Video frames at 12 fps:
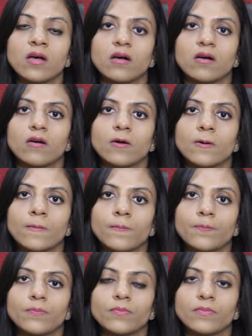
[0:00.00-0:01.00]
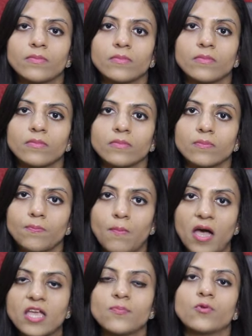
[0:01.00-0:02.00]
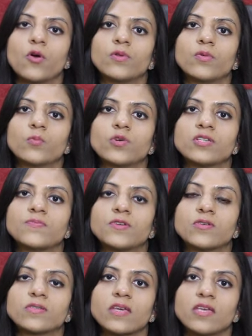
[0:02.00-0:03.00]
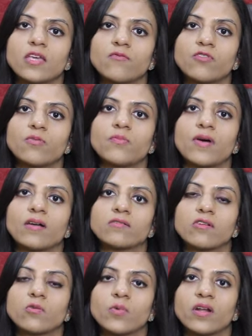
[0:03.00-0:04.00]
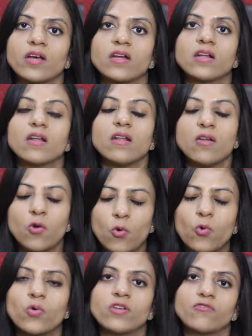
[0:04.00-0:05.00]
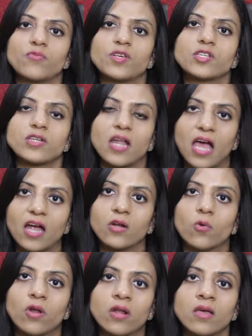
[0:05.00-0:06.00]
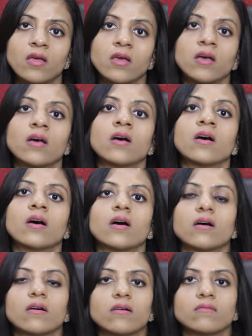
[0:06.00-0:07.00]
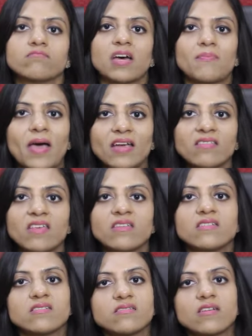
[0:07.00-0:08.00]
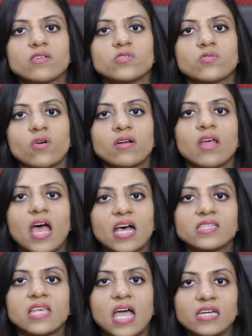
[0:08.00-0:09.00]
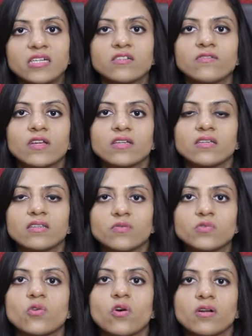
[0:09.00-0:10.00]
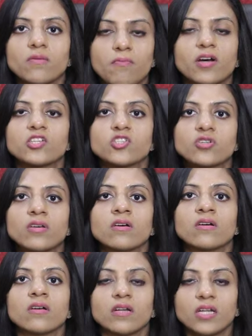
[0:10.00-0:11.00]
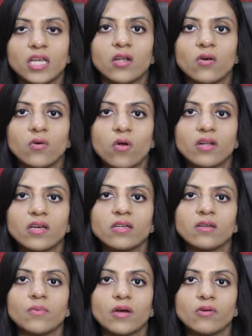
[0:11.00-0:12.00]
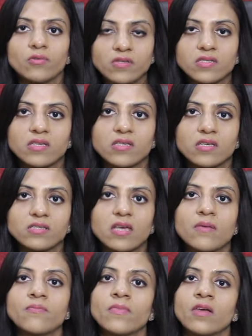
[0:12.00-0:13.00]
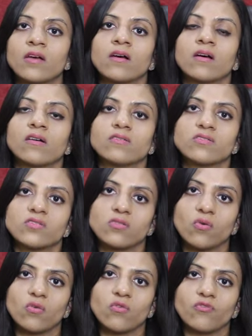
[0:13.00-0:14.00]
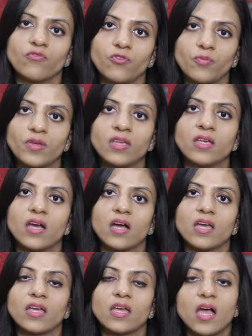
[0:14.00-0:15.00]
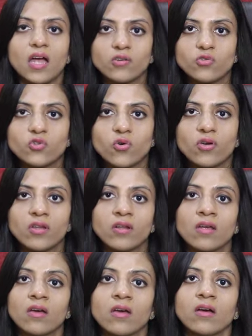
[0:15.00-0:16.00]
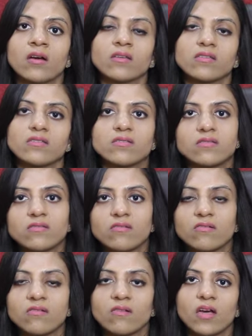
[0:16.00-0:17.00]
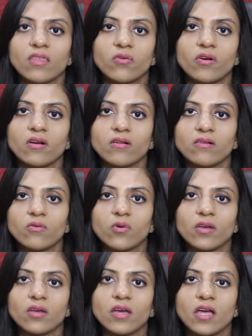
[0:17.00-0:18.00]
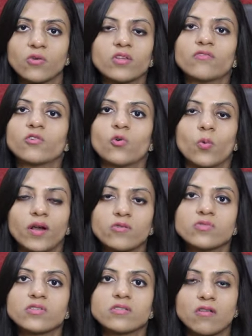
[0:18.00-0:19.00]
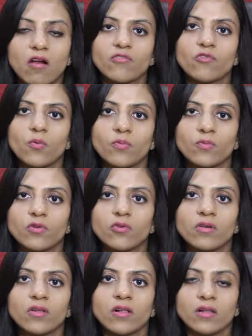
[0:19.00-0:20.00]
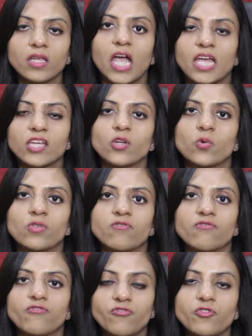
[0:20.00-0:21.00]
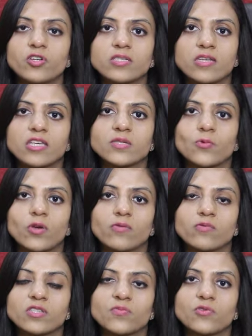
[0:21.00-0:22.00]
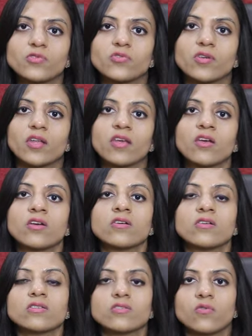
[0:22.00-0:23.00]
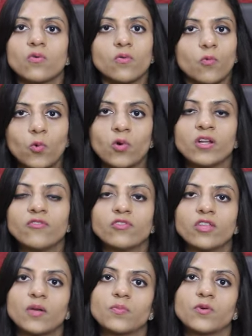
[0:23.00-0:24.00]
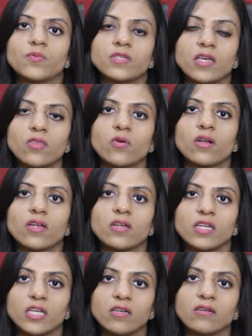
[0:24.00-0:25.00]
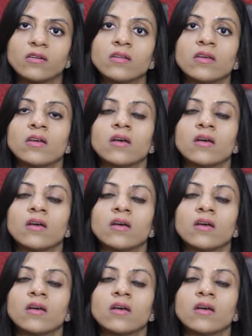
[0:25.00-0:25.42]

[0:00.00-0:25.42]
Um, my problem was because I came from a background where I had no information at all. Uh, and back then internet was not as active and not much data online about this exam. So for me, I had to join because, you know, I thought, okay, I don't even know where to start from. You know, like I didn't know the first textbook I was supposed to read. So only for that purpose, I thought I needed it.